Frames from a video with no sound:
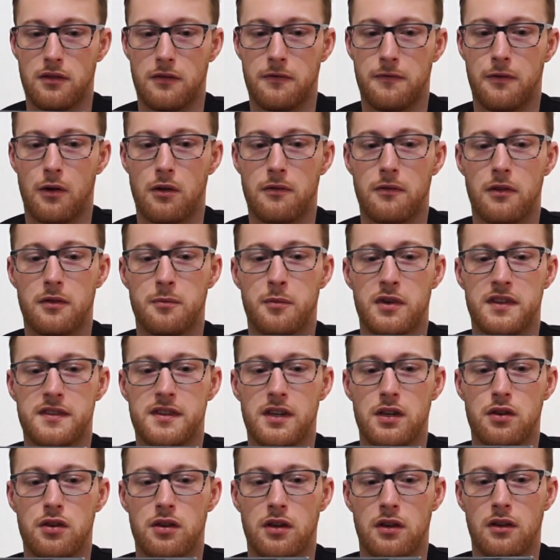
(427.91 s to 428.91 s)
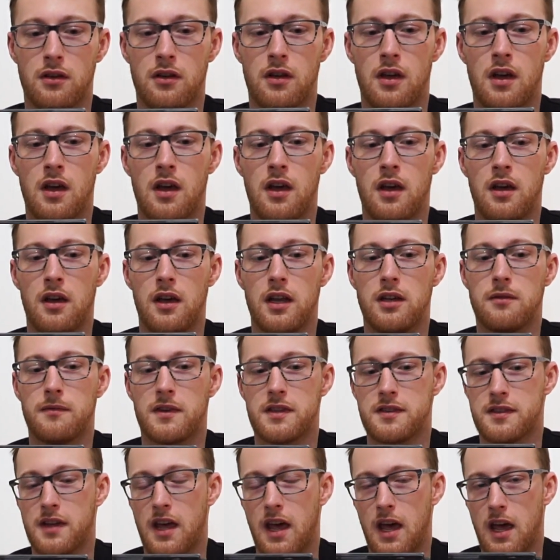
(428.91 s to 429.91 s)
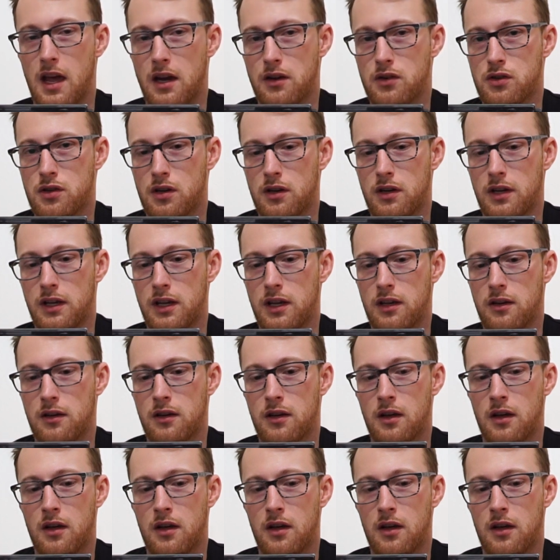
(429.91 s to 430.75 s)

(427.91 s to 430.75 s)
forward position, it was actually